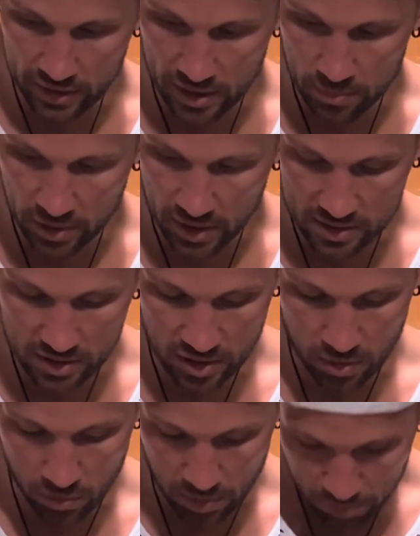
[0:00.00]
there because it's
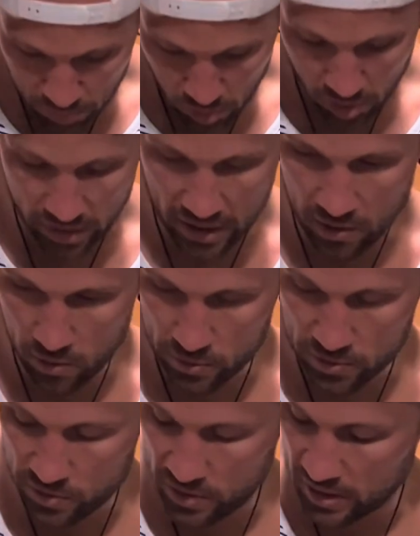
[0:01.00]
going to want to pull that whole
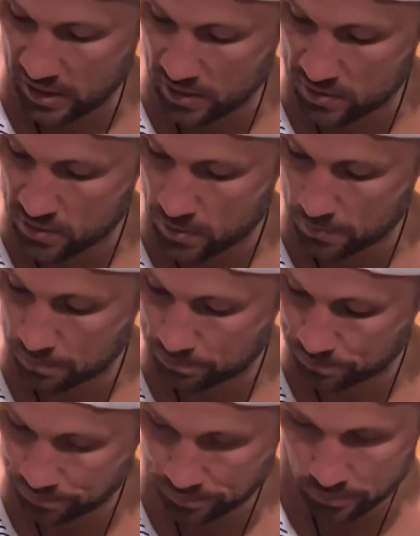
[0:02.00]
string down. So,
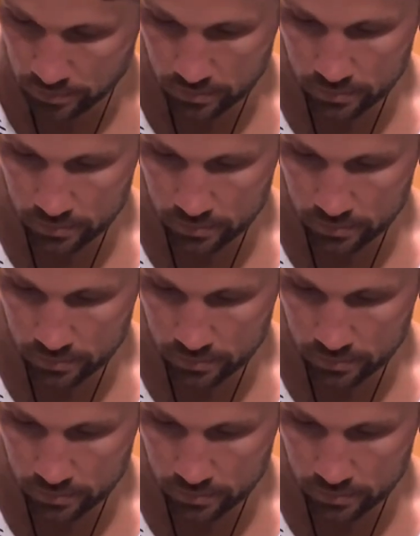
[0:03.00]
and